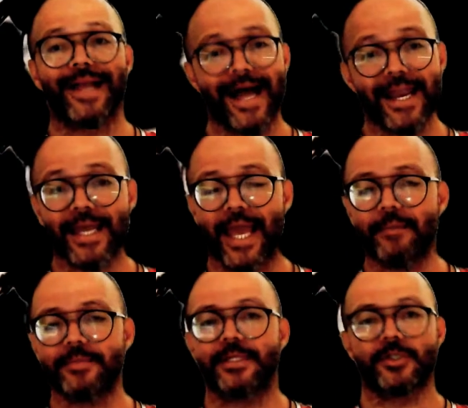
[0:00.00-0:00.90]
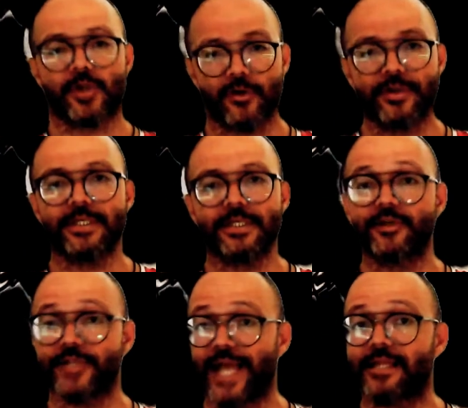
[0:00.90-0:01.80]
Gala Games is currently
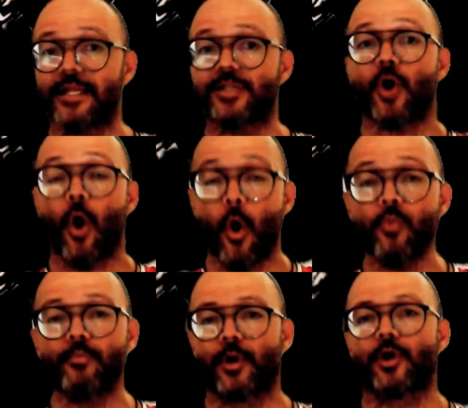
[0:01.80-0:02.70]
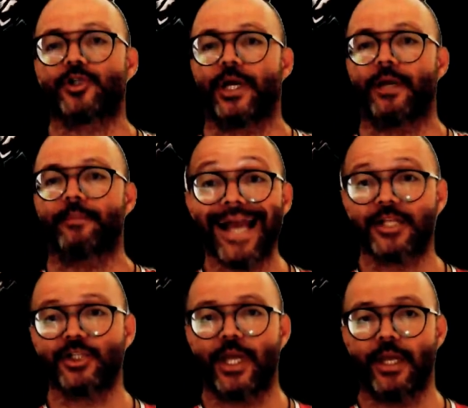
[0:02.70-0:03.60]
creating its own blockchain,
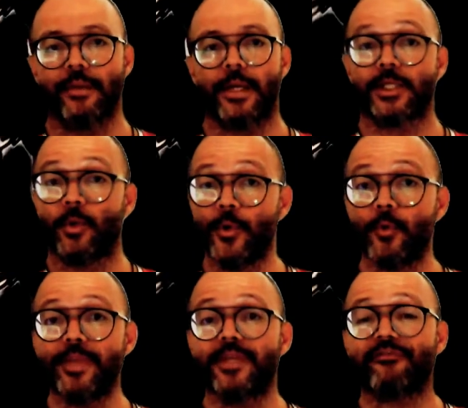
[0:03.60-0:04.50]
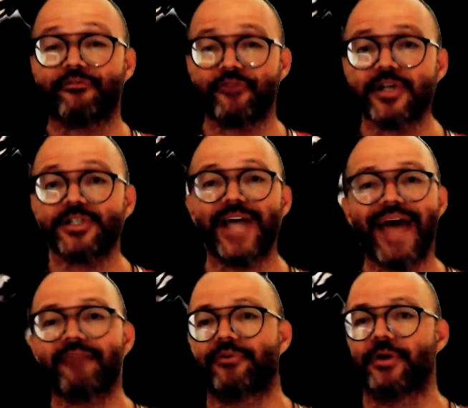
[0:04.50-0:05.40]
Gala Chain, it will be the first
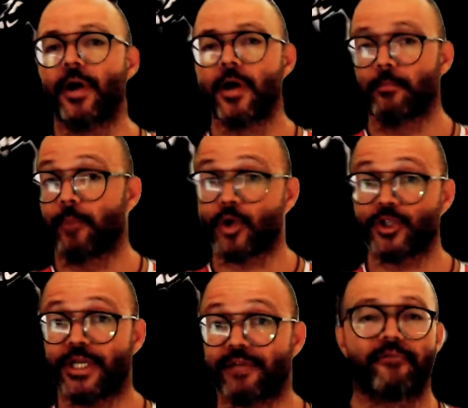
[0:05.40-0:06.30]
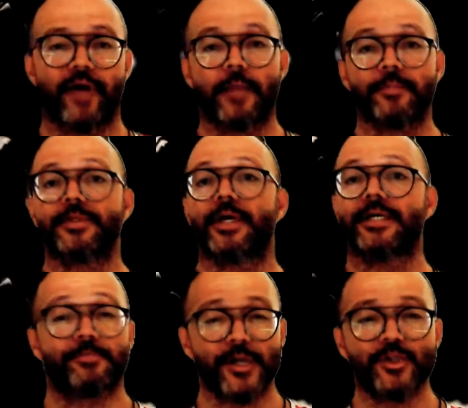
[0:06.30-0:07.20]
ever blockchain developed
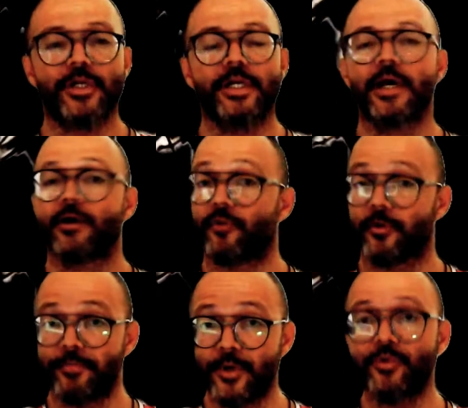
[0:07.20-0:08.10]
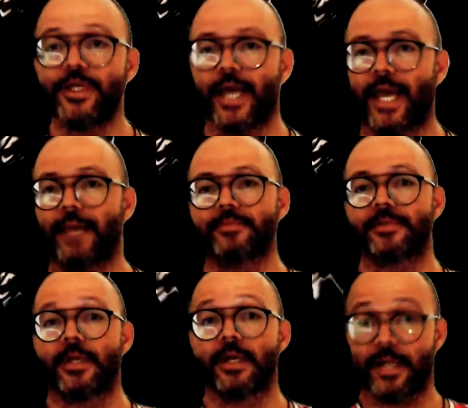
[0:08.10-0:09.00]
especially for building
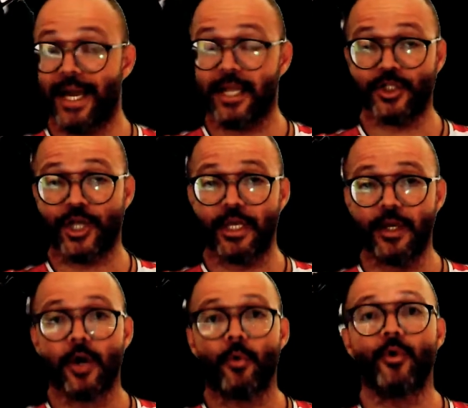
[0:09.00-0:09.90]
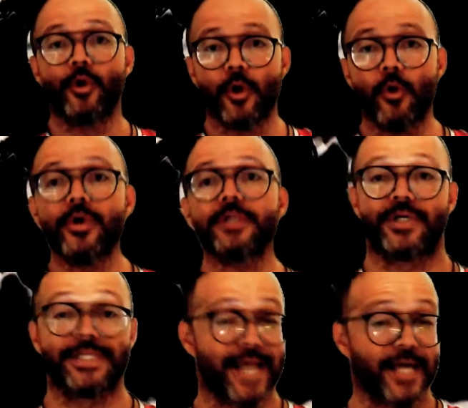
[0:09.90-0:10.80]
games. Gala Chain will lower
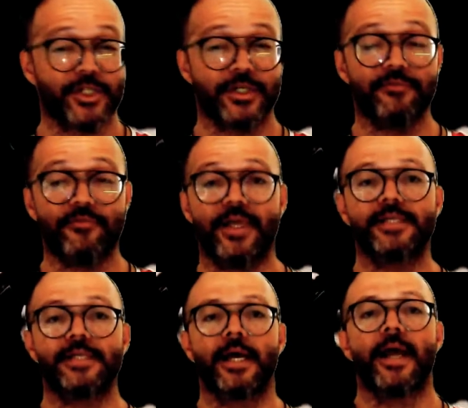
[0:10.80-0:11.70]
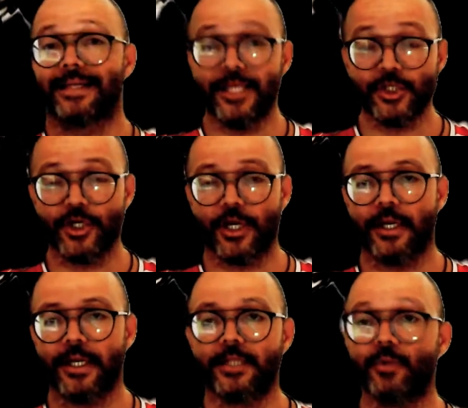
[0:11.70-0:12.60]
transaction fees.
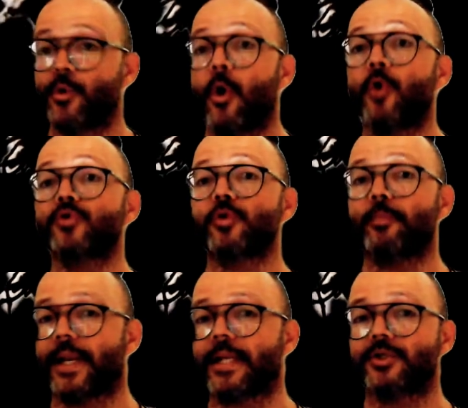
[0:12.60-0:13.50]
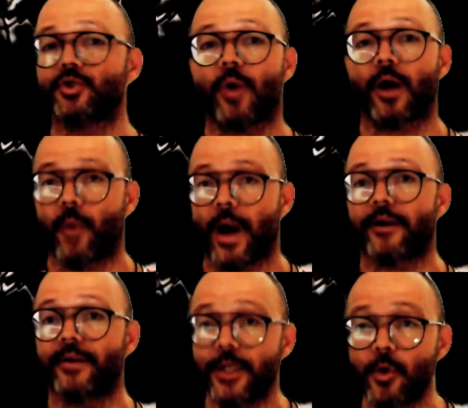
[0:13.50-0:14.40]
Additionally, it will also plan to acquire
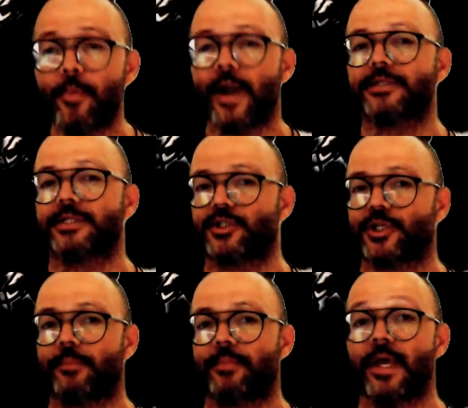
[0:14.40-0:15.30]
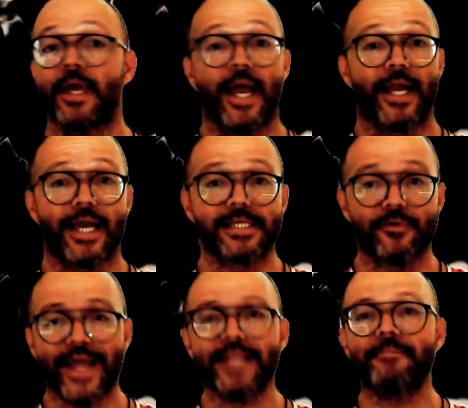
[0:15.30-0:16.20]
a new partnership and has
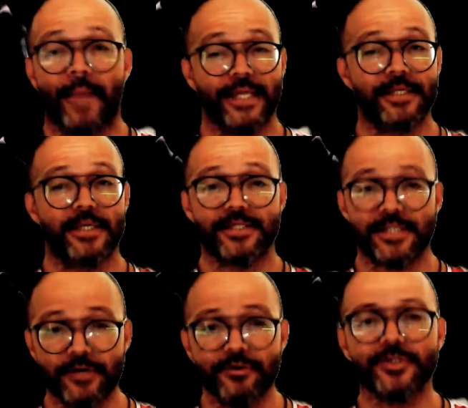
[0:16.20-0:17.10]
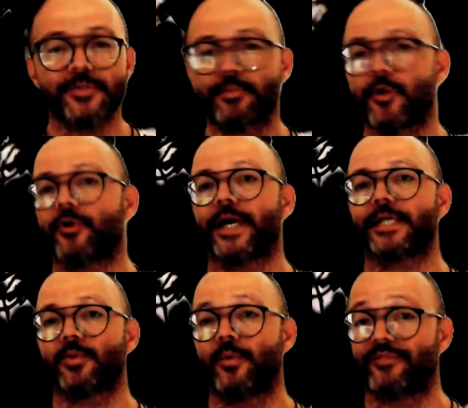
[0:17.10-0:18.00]
already made serious
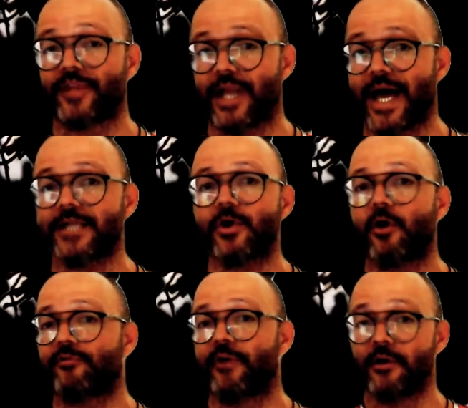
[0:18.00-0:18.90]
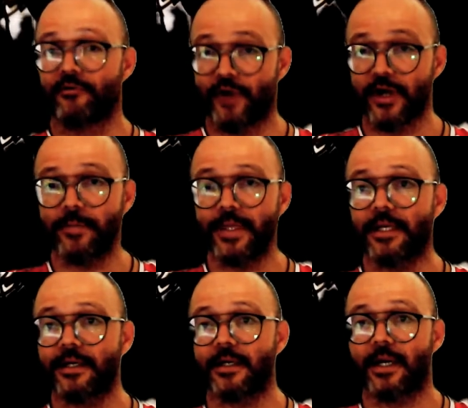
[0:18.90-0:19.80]
progress with the likes of Frank
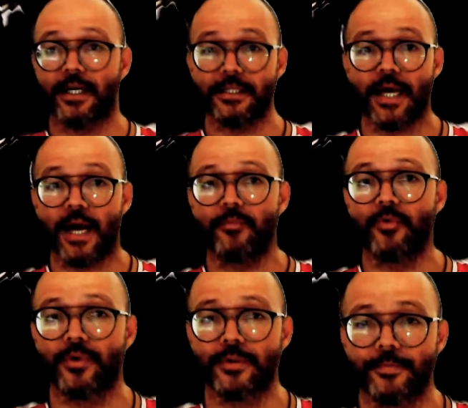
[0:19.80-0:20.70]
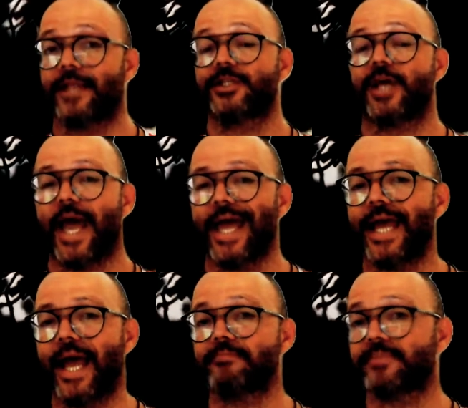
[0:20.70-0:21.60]
Miller, and Amour, and
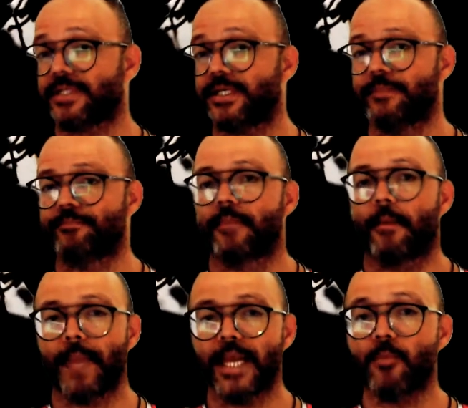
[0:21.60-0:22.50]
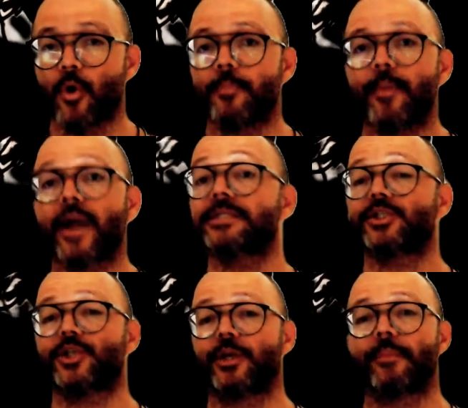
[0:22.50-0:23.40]
AMC. Many more
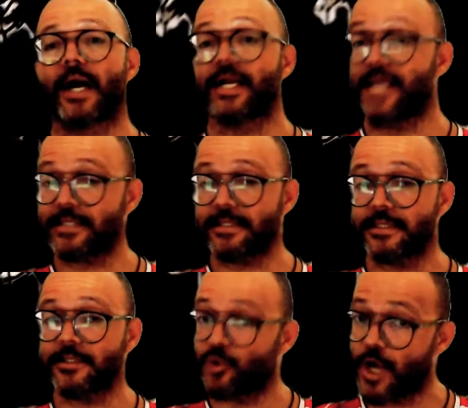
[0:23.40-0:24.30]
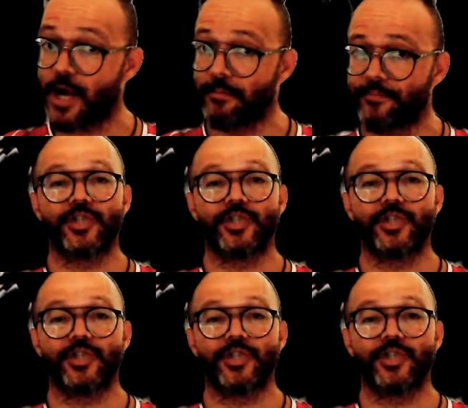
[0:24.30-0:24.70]
partnerships are yet to come.